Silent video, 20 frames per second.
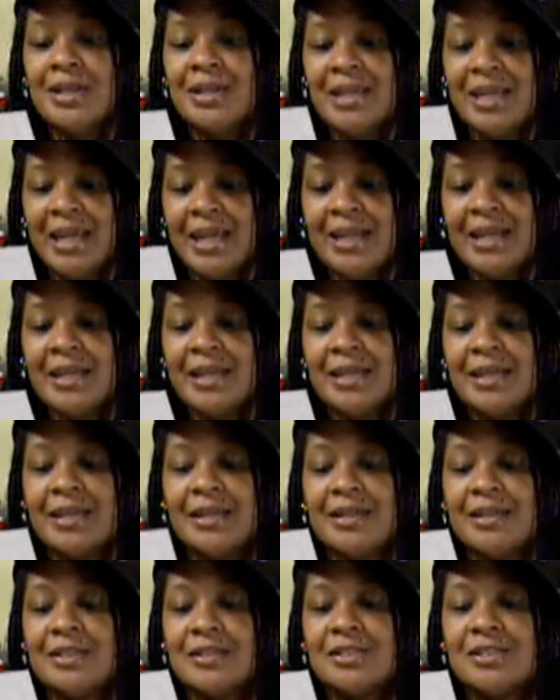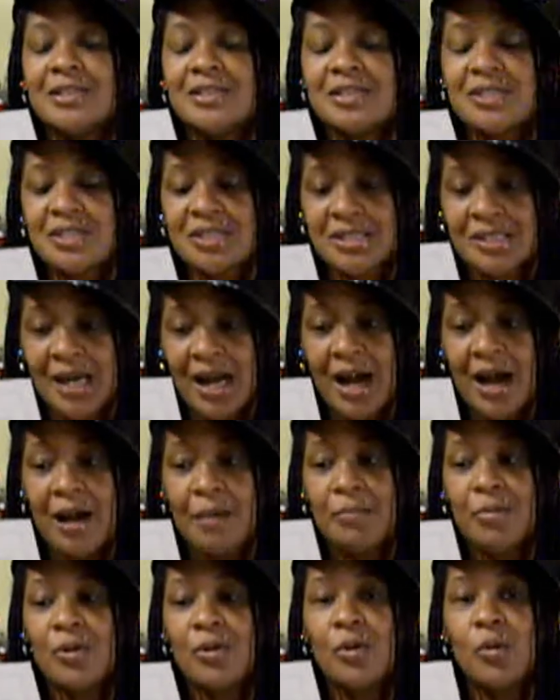needing to
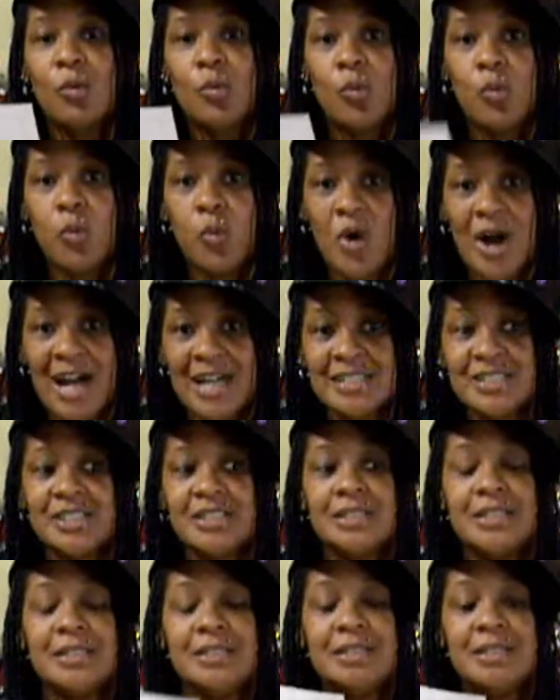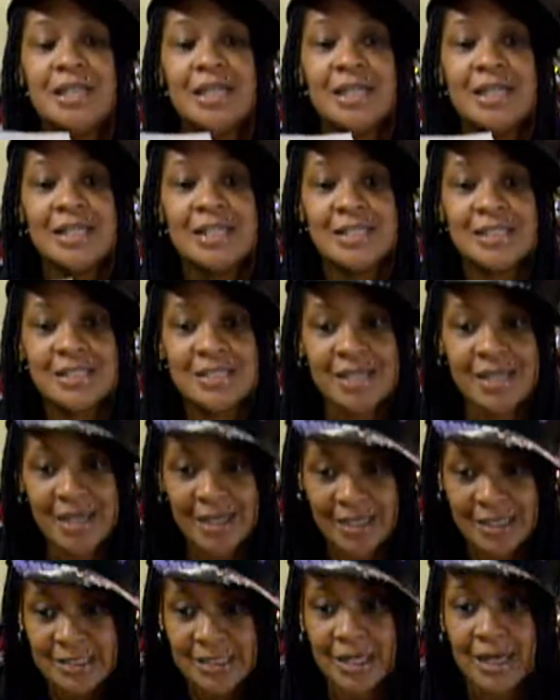stop watching
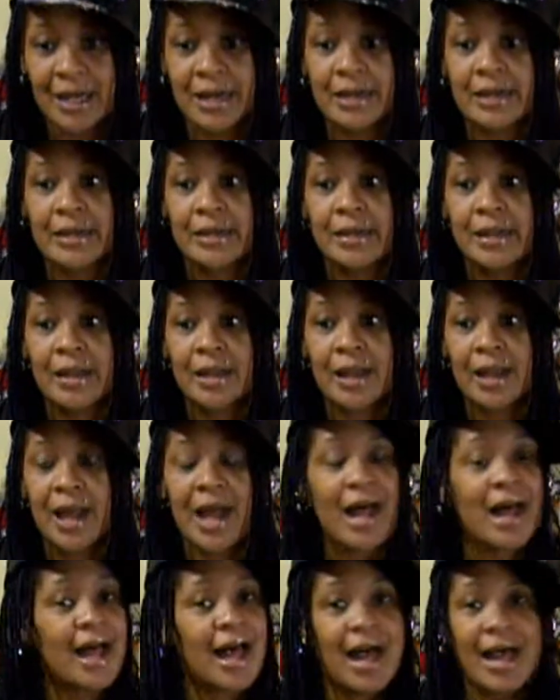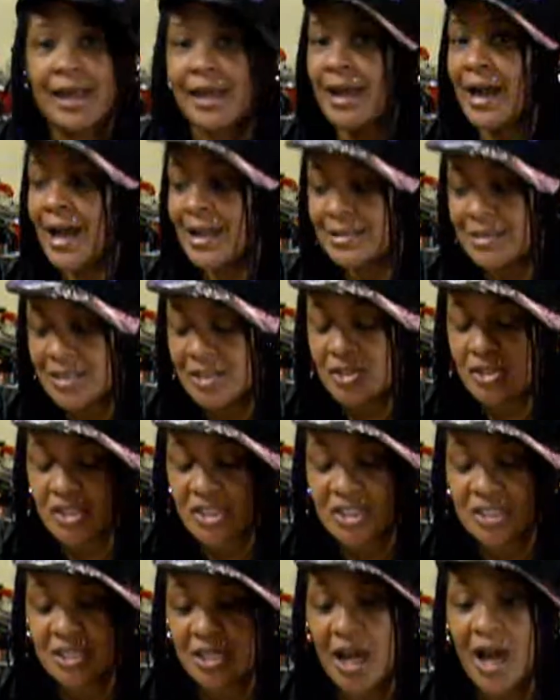TikTok. I got to
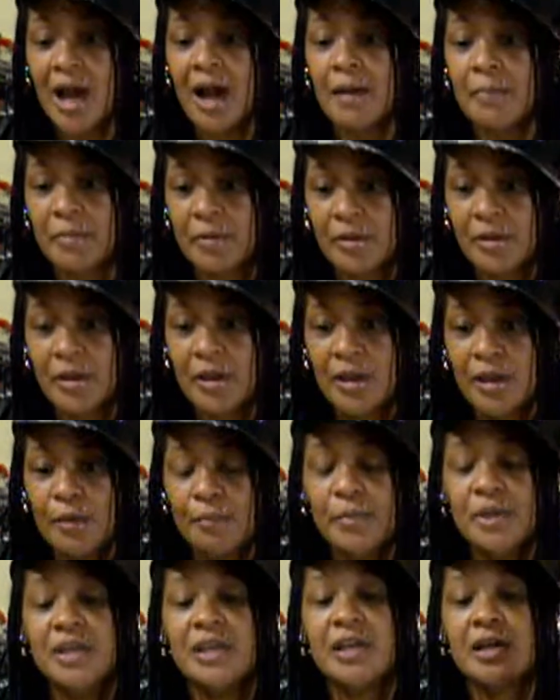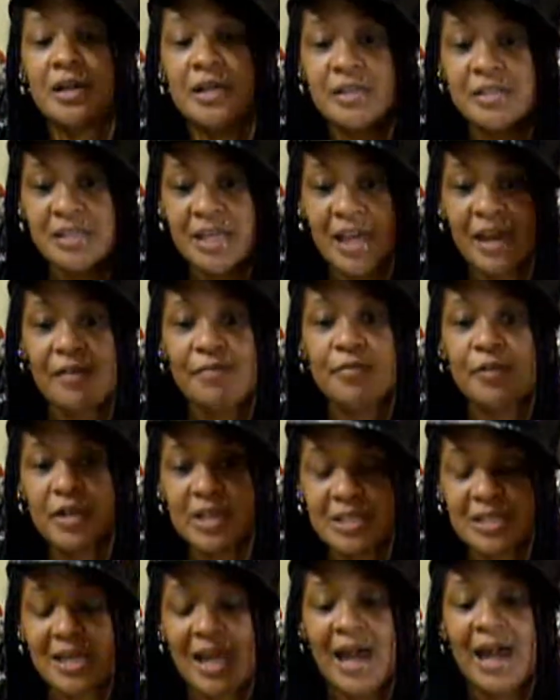stop, because
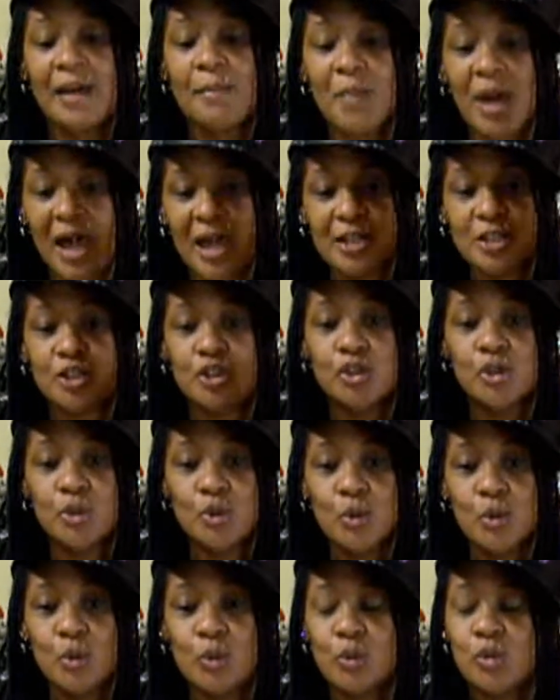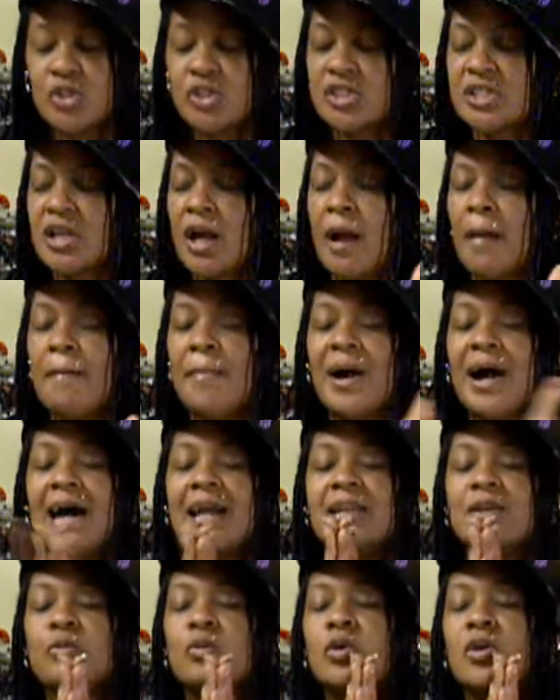every time I do,
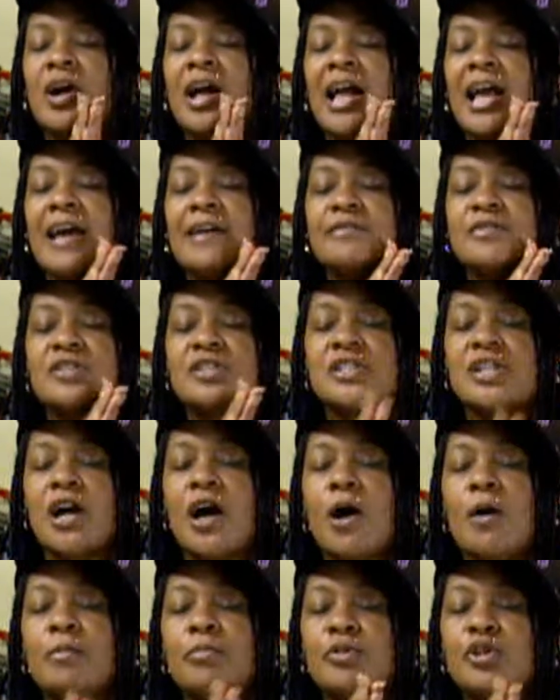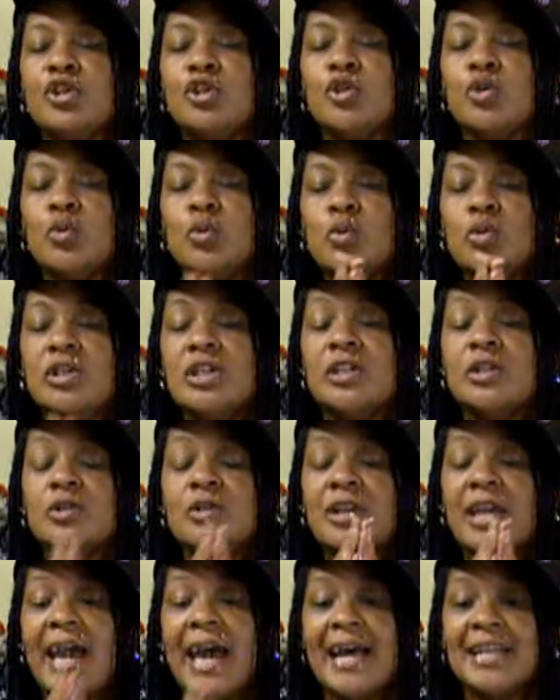somebody will have some cute
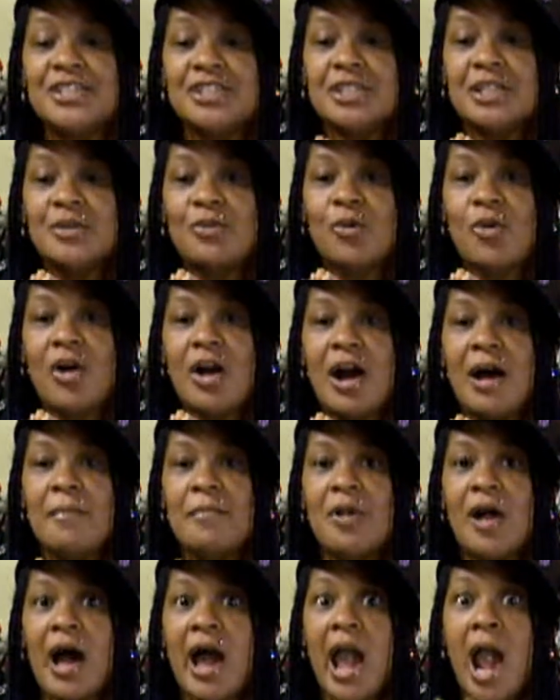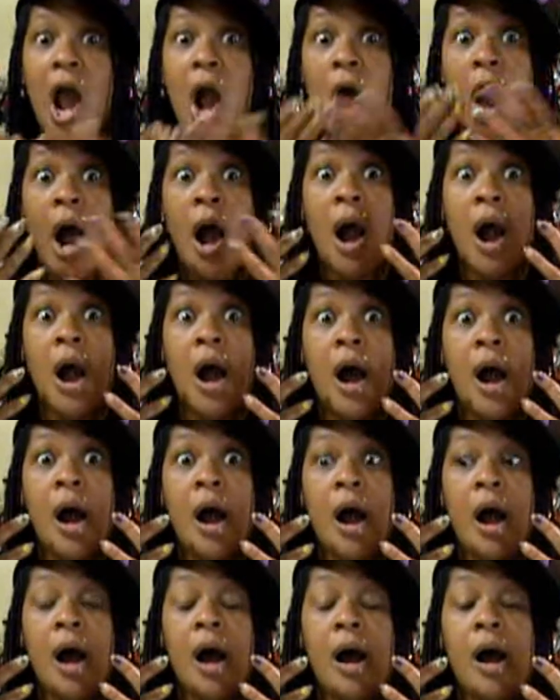little gadget where I'm like,
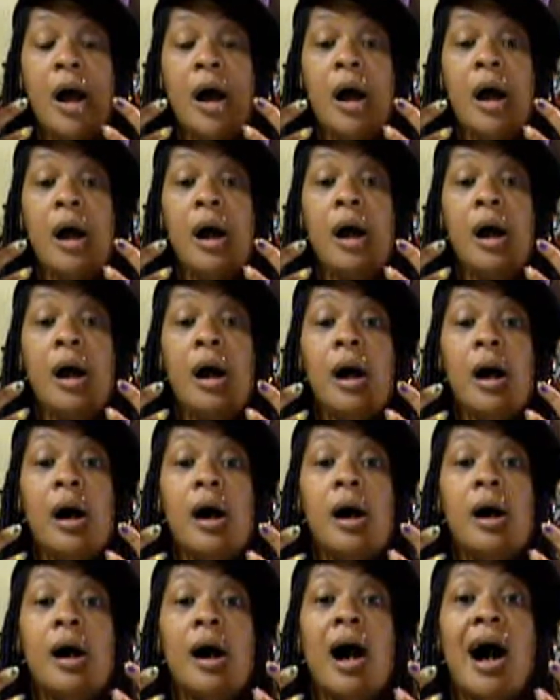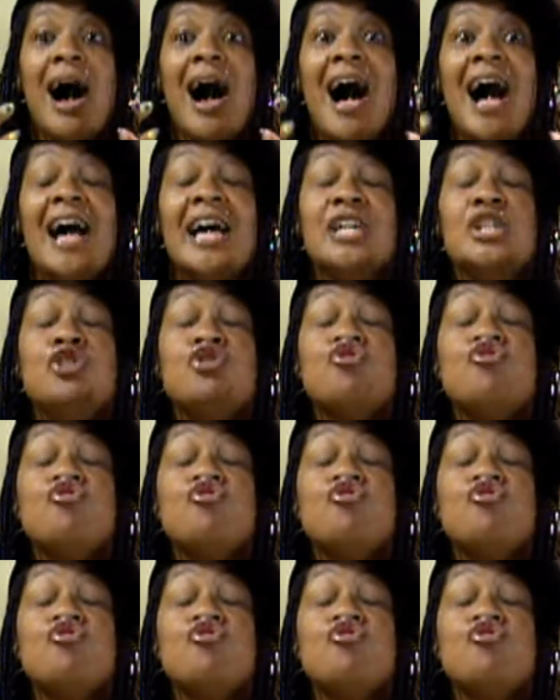oh, I